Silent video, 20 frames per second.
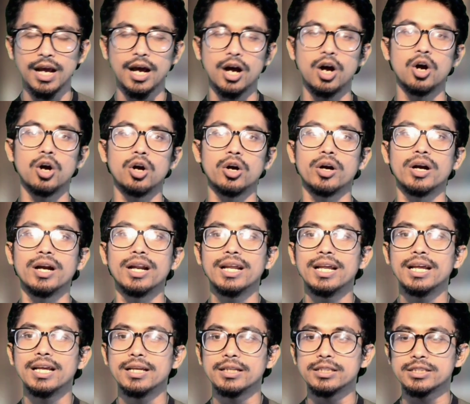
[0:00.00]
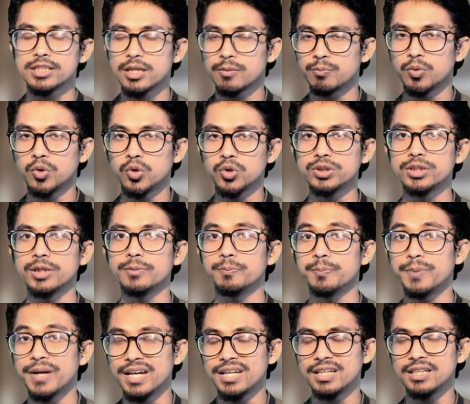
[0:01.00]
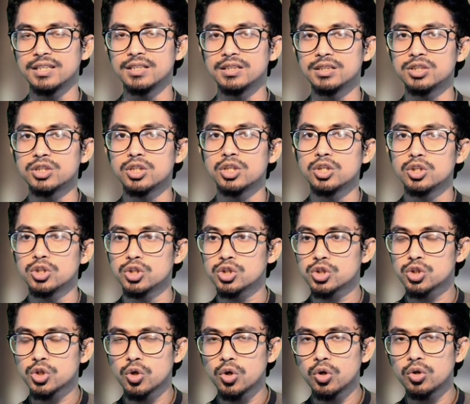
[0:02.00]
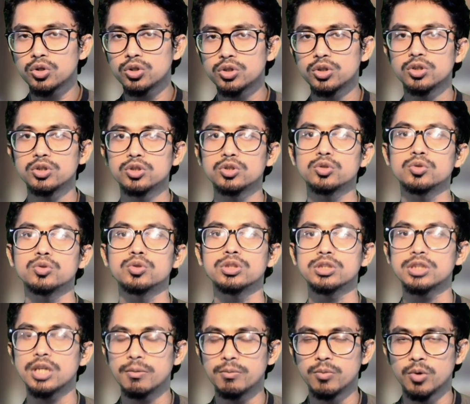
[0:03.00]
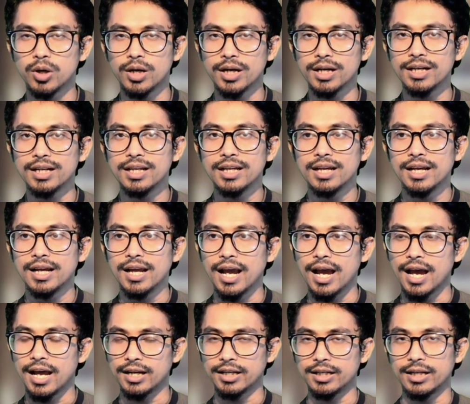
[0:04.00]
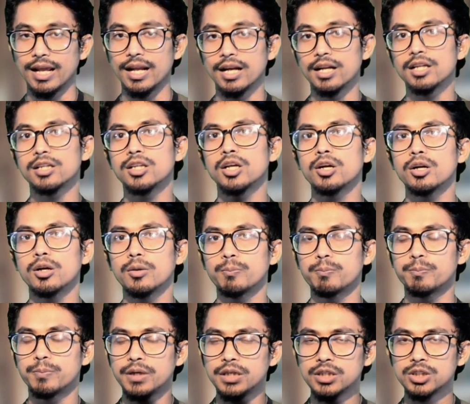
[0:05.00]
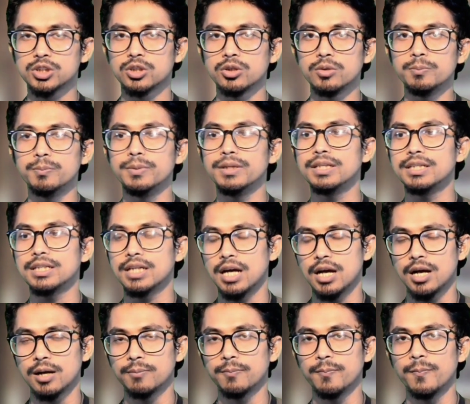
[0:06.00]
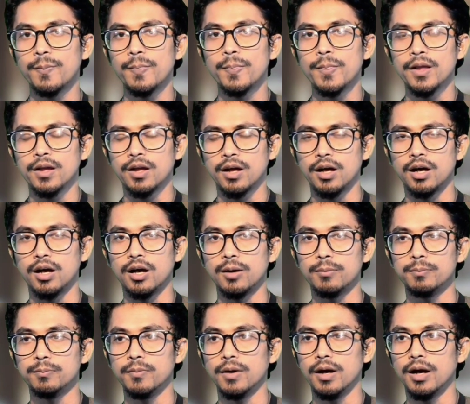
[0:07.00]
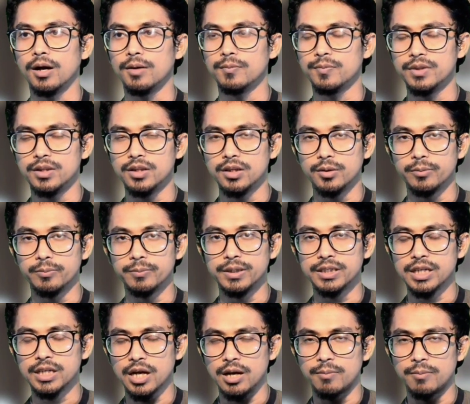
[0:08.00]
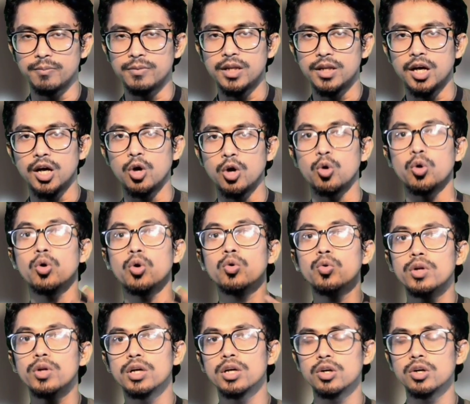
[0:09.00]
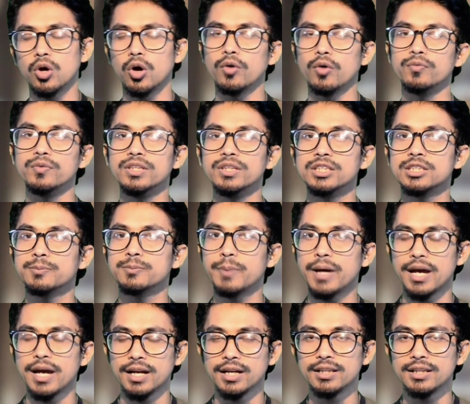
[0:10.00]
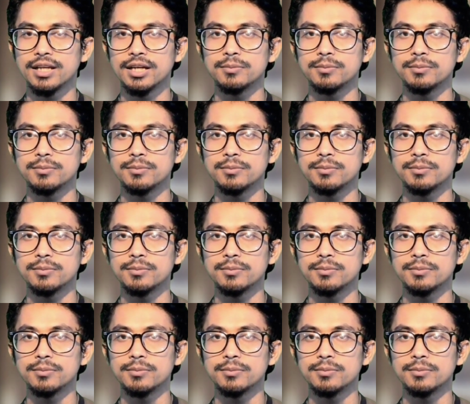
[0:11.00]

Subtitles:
Or suppose a pen is sold to someone and another person become the owner of this pen.